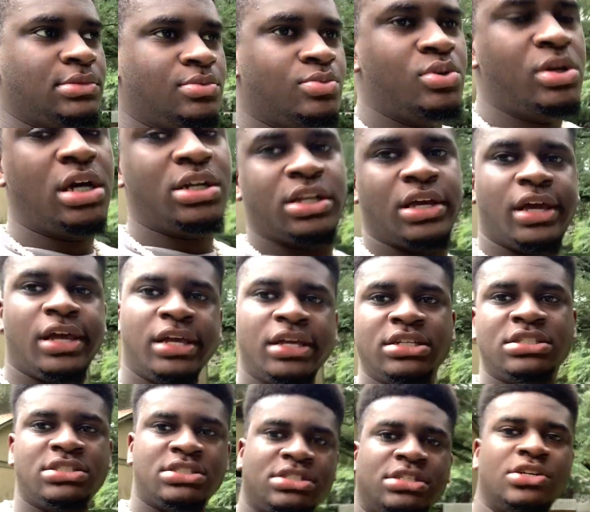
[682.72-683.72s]
We had the A
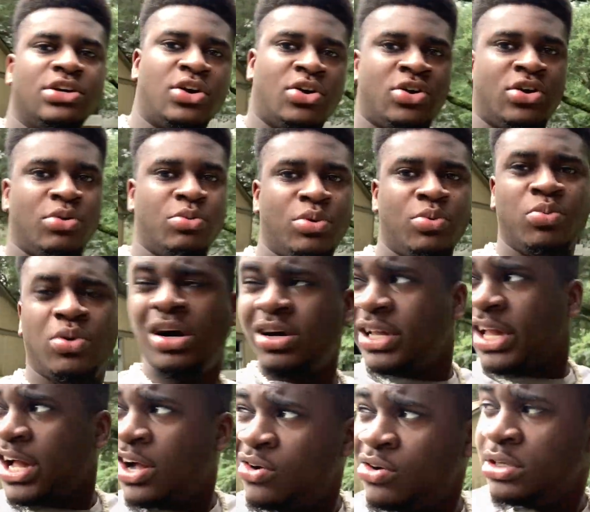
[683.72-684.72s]
C on, we
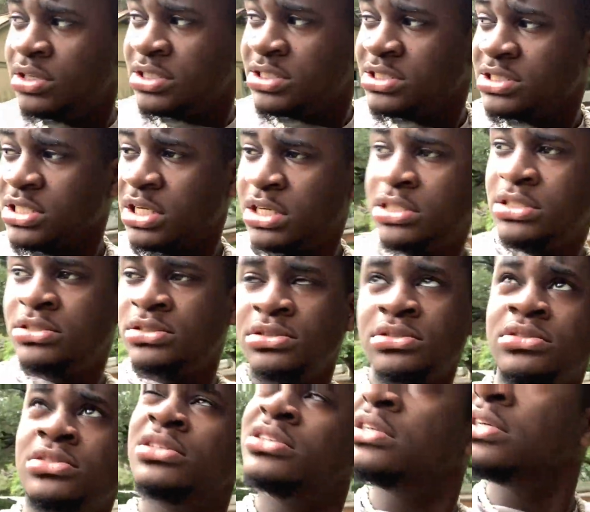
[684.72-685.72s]
walk out and the sun
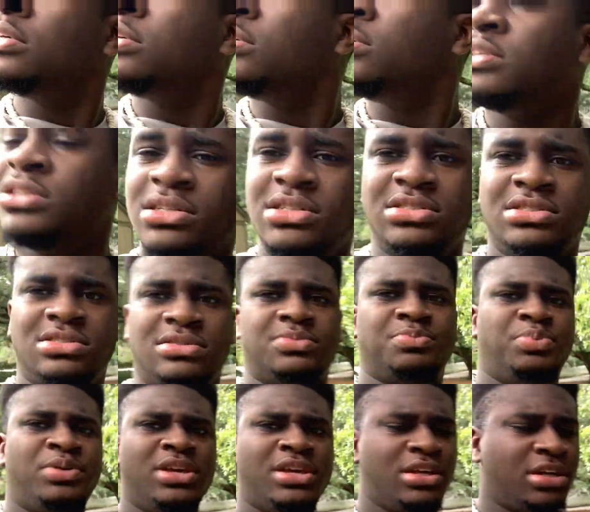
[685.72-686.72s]
is
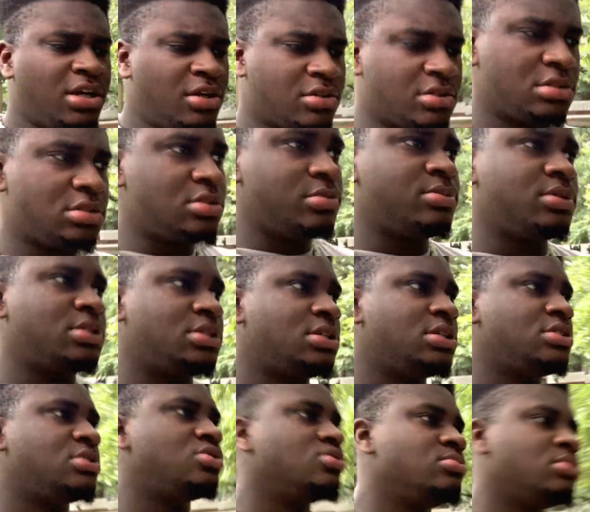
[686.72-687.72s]
peeking out a little bit, it
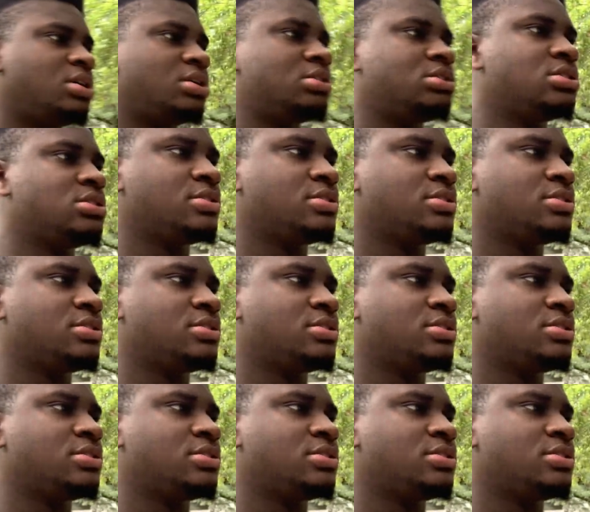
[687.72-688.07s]
ain't too much.